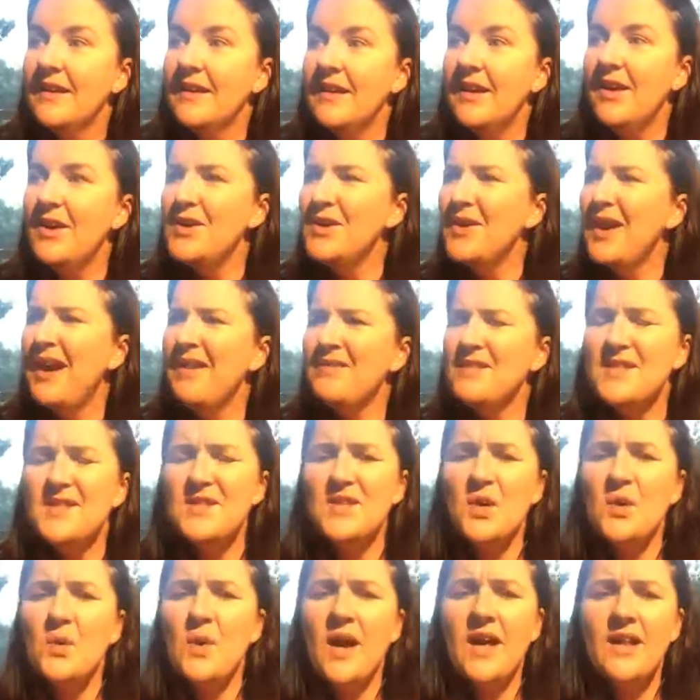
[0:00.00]
Oh, you have
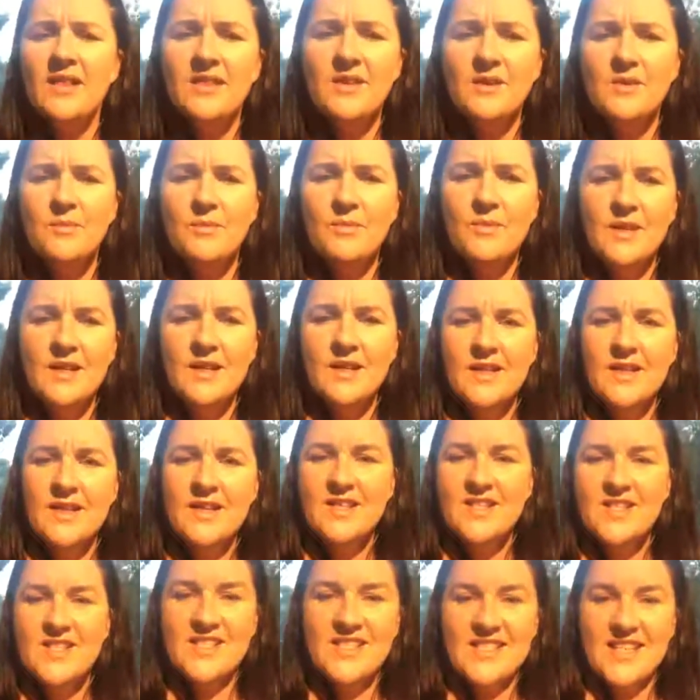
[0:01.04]
so had them.
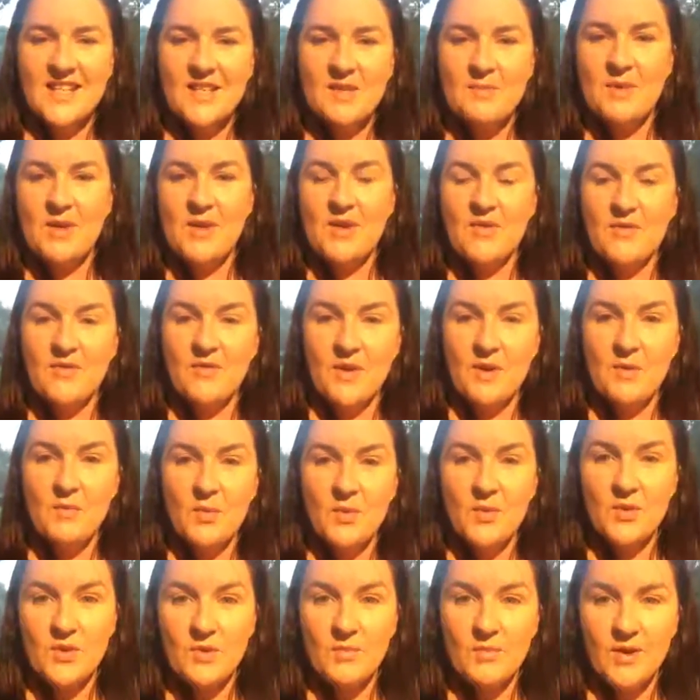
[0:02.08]
She's telling me her friend
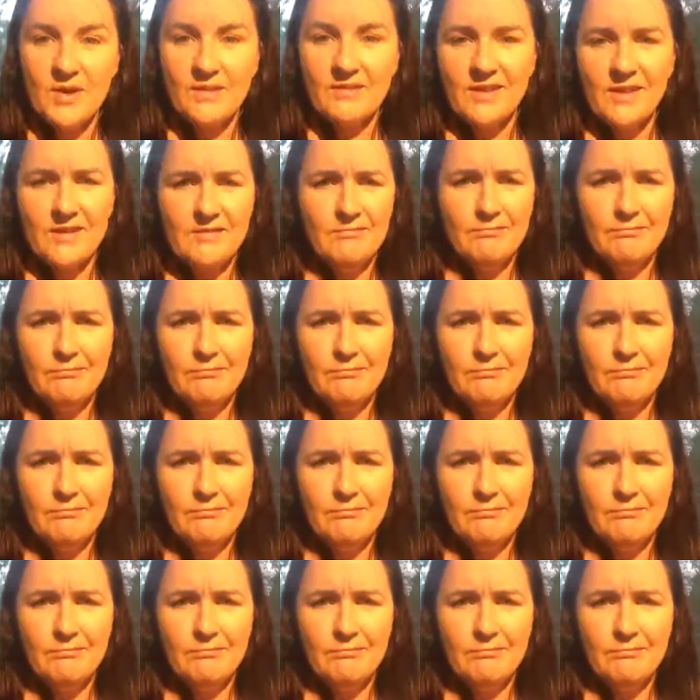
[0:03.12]
brought them over.